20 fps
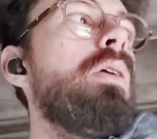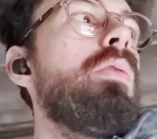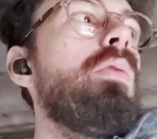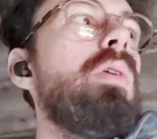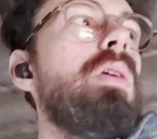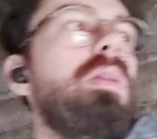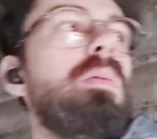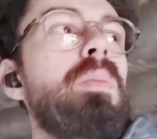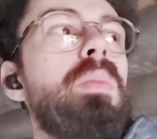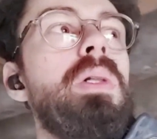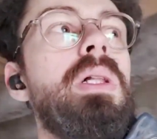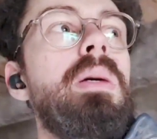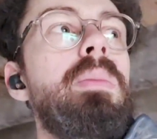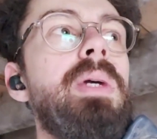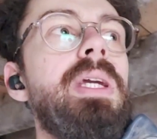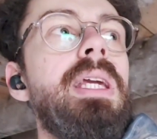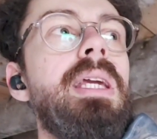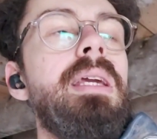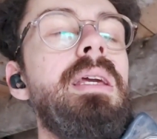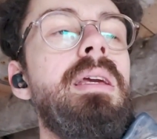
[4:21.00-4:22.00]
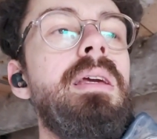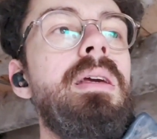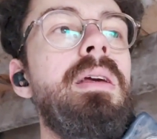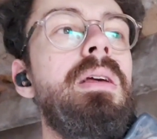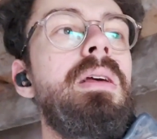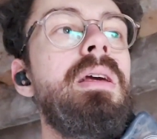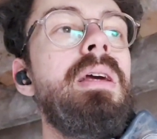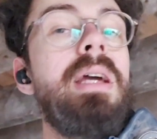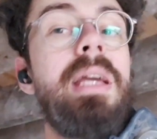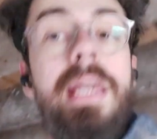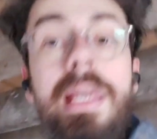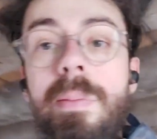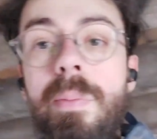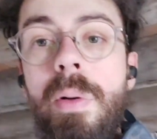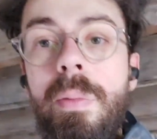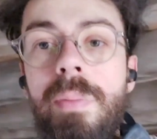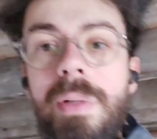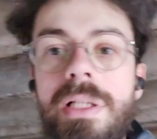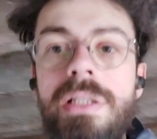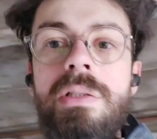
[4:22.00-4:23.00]
rather than plumbing a heat
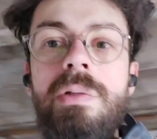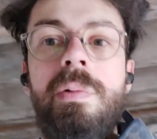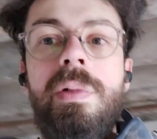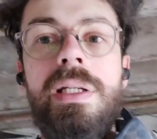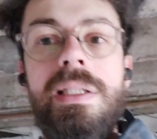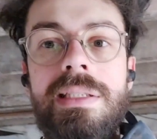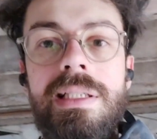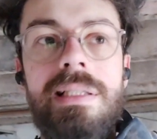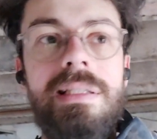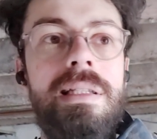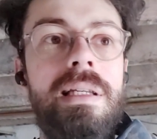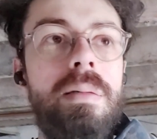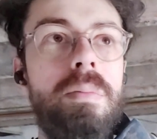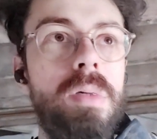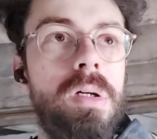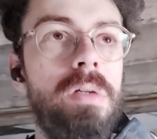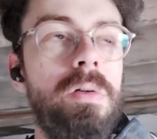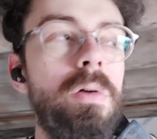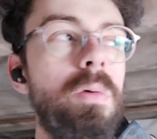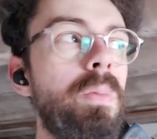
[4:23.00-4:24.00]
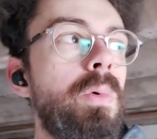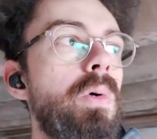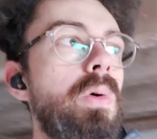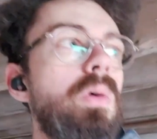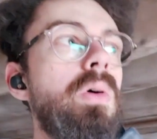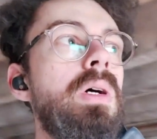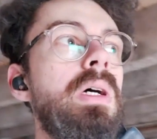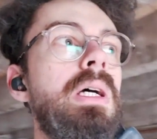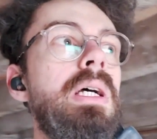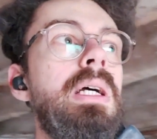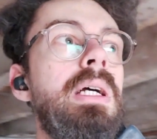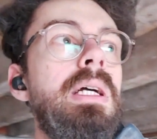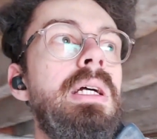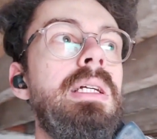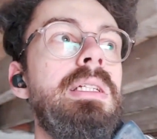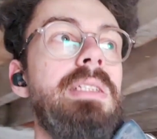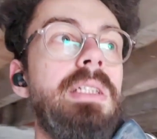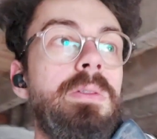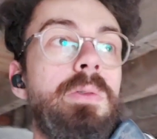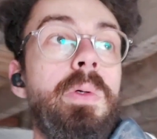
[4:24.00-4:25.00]
pump into an existing microbore
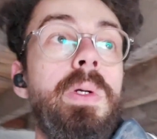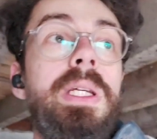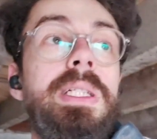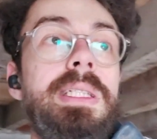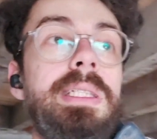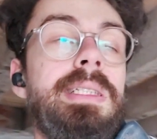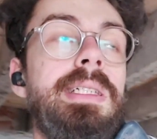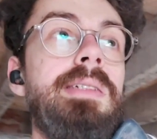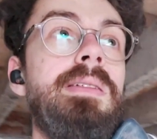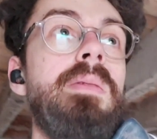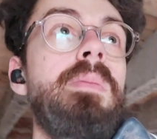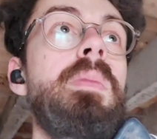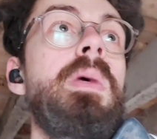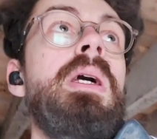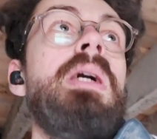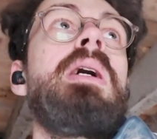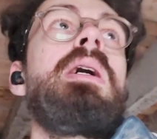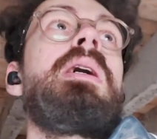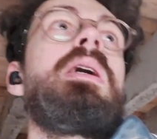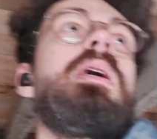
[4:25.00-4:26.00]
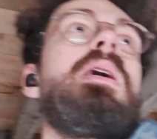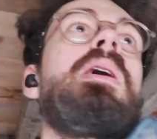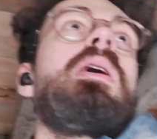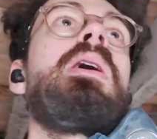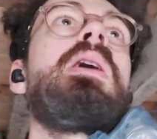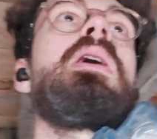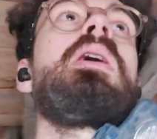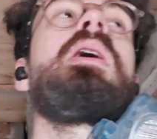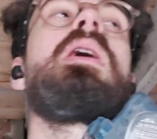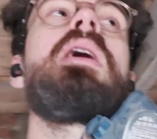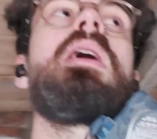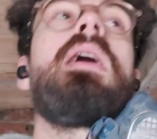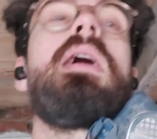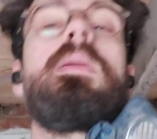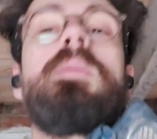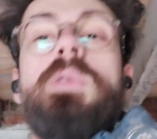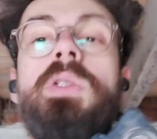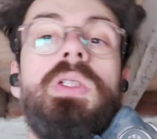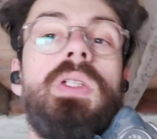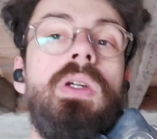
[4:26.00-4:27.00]
central heating system,
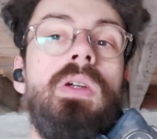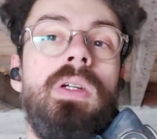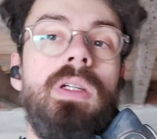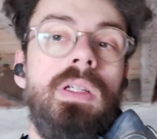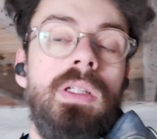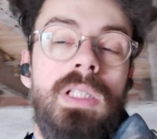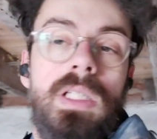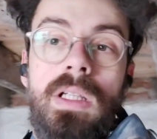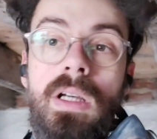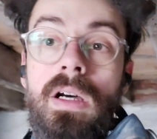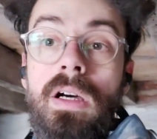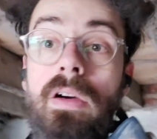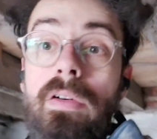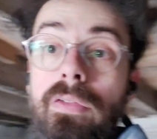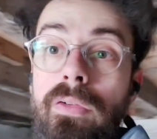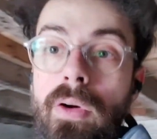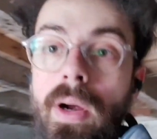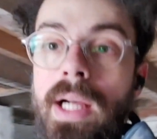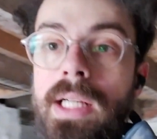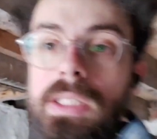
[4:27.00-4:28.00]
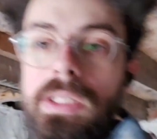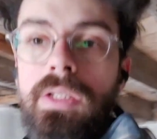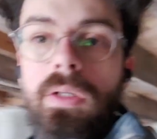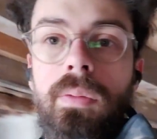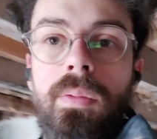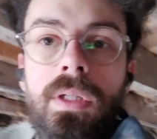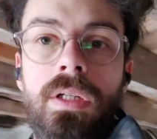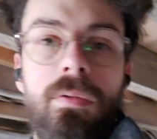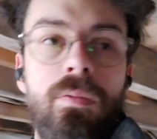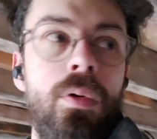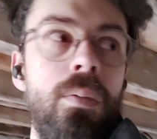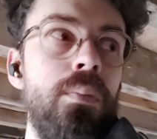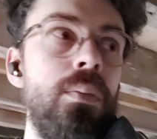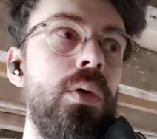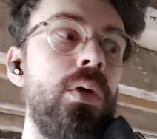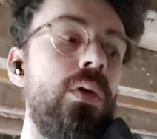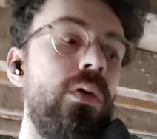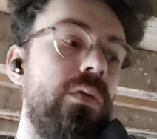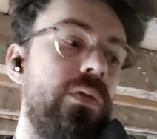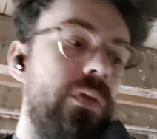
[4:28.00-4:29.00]
I'm just going to start afresh. So I'm going to
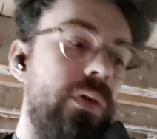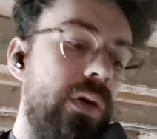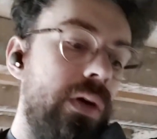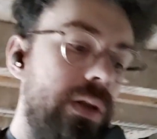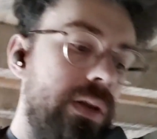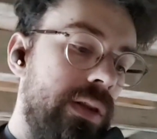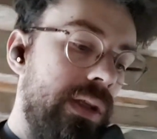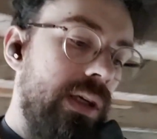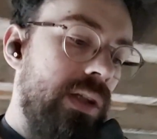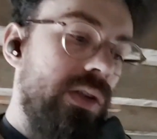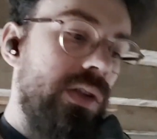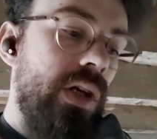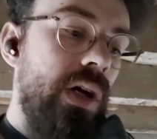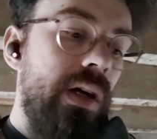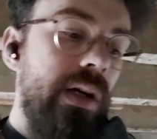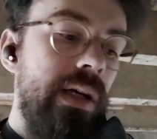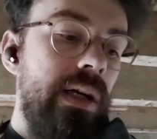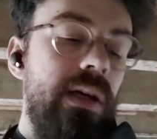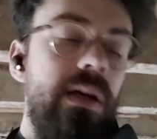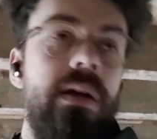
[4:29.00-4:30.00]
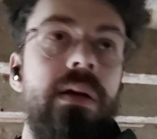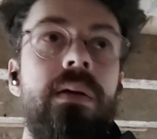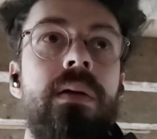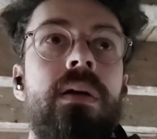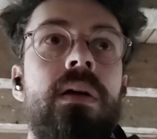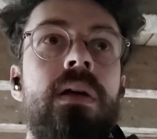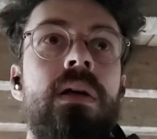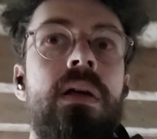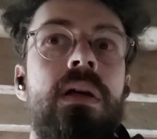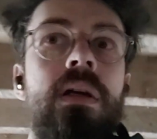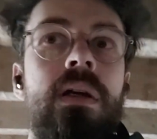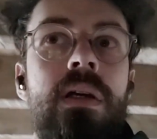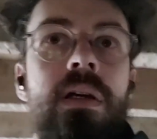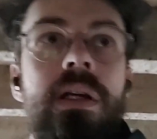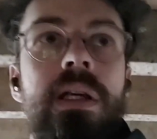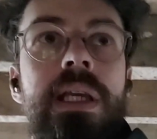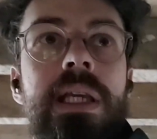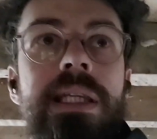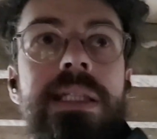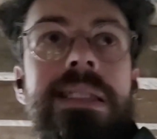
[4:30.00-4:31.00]
remove the entire
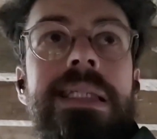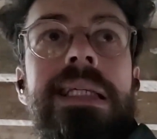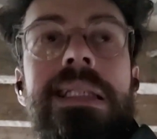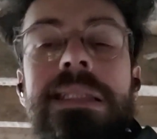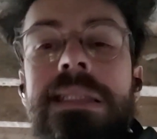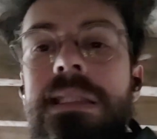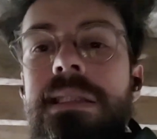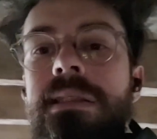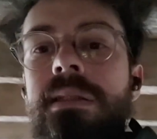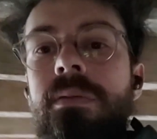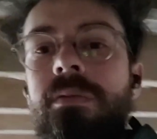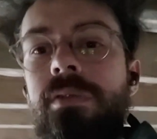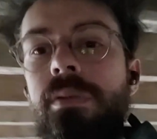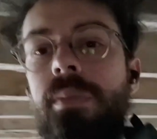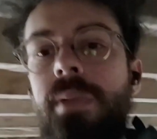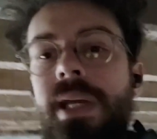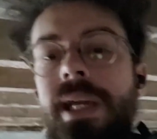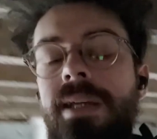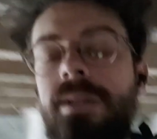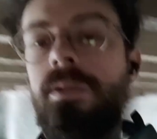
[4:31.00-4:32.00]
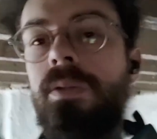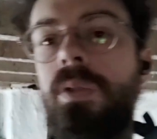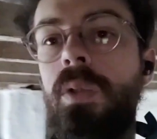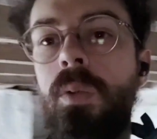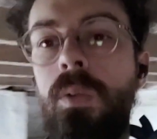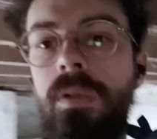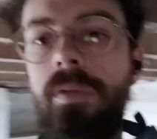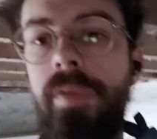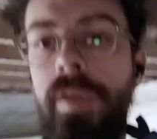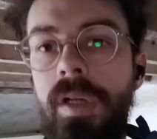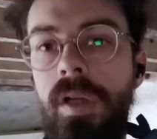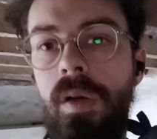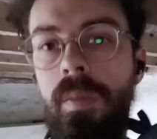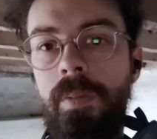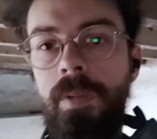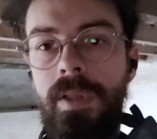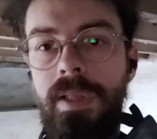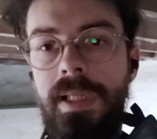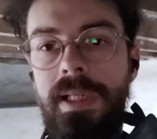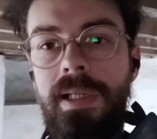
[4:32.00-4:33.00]
heating system from the house. All of the
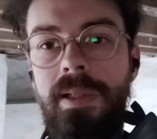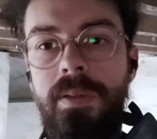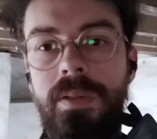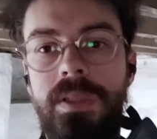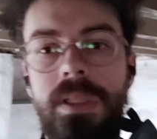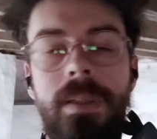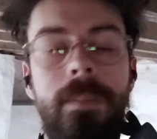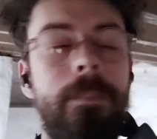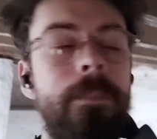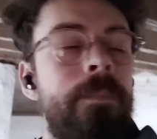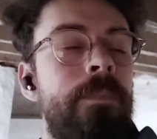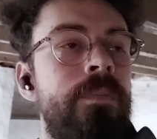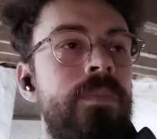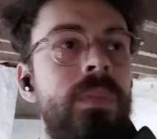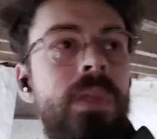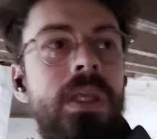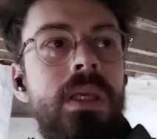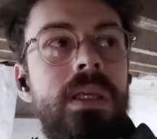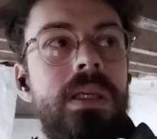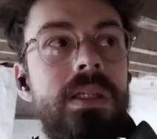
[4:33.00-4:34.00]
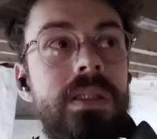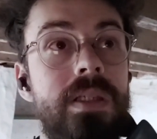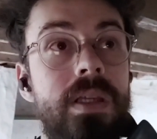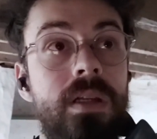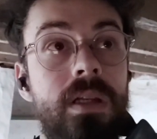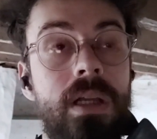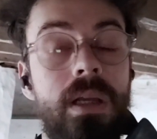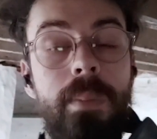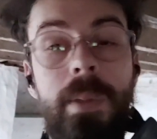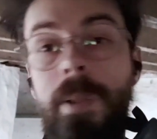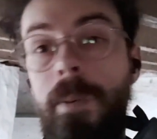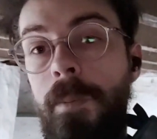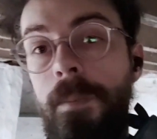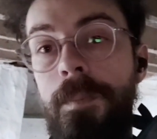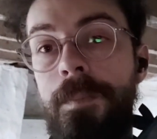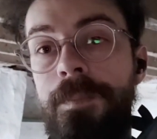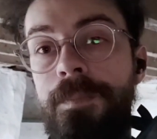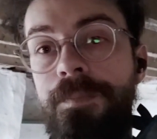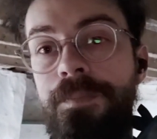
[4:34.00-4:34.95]
copper in the house is going to come out,